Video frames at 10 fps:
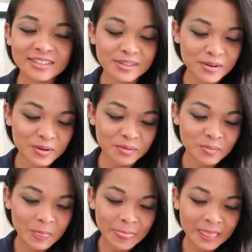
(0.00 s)
So
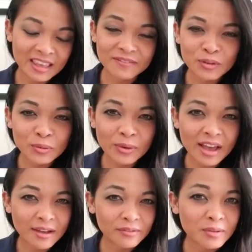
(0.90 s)
if you
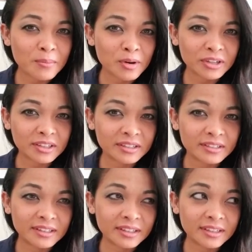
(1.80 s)
have a market
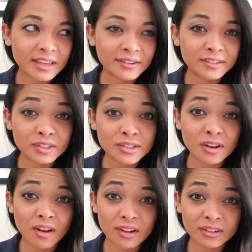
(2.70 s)
that caters
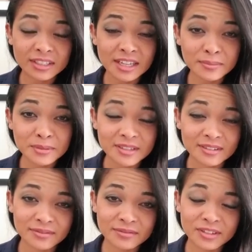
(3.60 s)
to all types
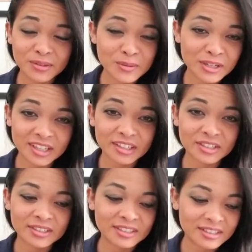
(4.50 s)
of
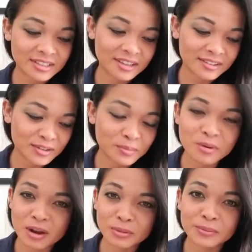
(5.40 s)
communications, then you'll
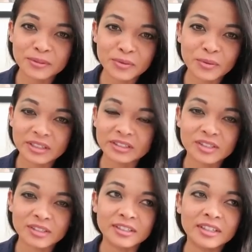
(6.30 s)
probably want
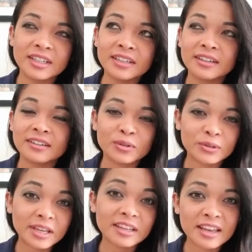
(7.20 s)
to
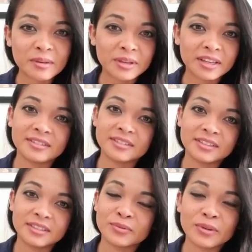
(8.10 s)
create
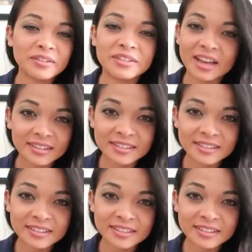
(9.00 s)
campaigns around that.